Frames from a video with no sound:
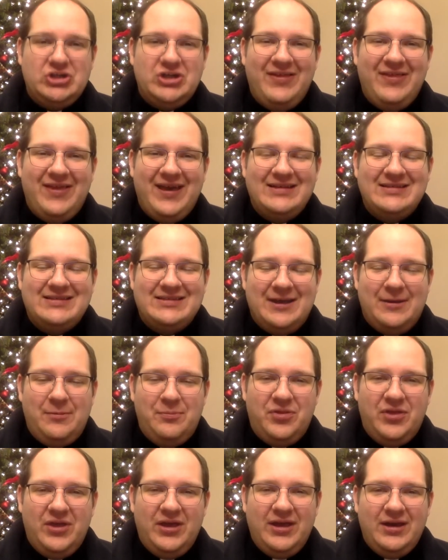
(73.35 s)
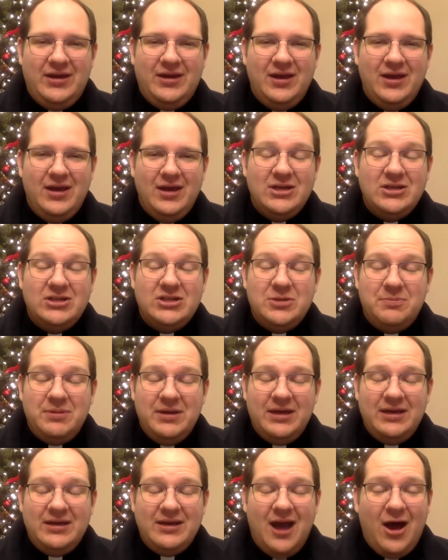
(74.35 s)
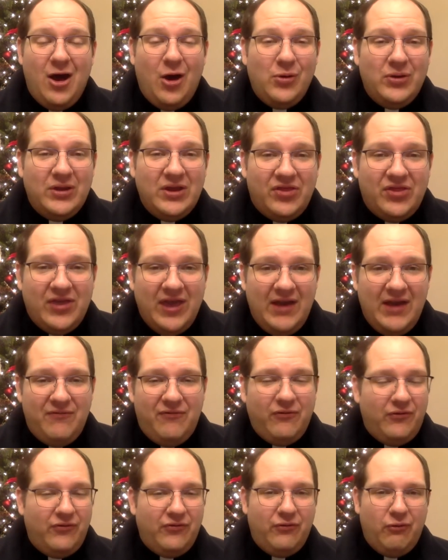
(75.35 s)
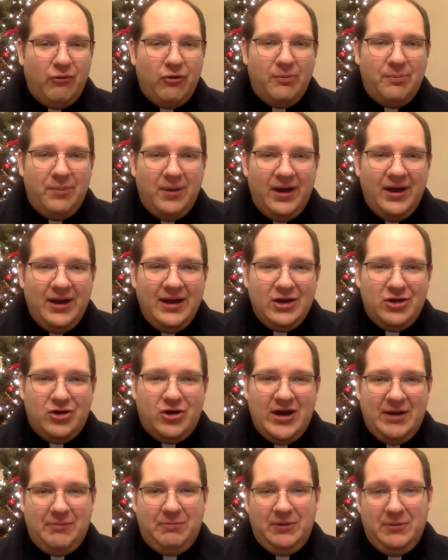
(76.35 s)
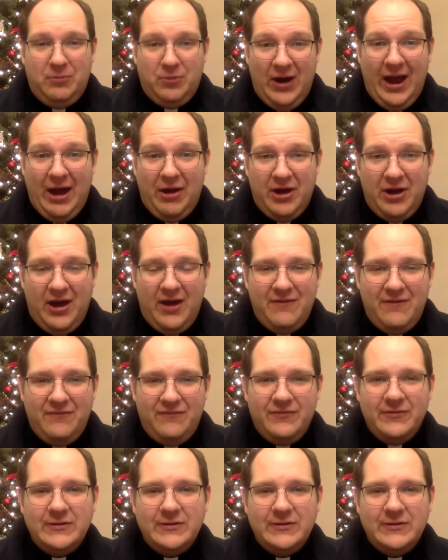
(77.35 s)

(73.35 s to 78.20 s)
And that's something to be not only thankful for, but incredibly proud of.